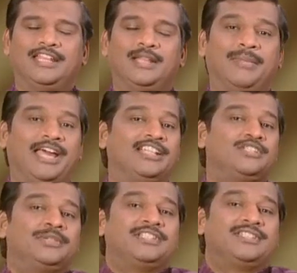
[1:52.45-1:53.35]
In the
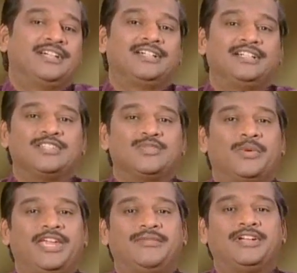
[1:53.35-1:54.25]
management circles,
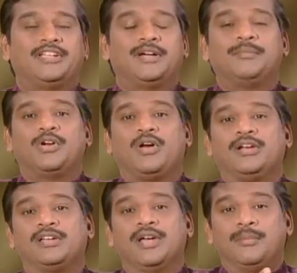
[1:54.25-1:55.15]
we have a term
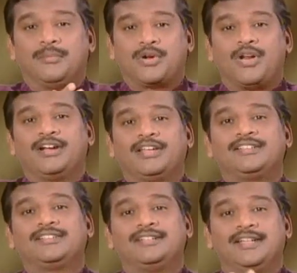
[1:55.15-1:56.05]
called
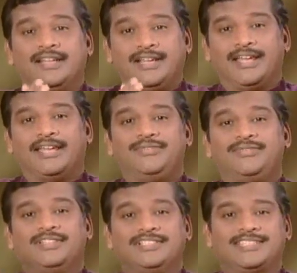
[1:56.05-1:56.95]
product
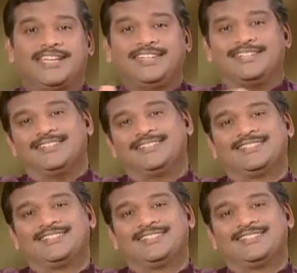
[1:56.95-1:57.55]
life cycle.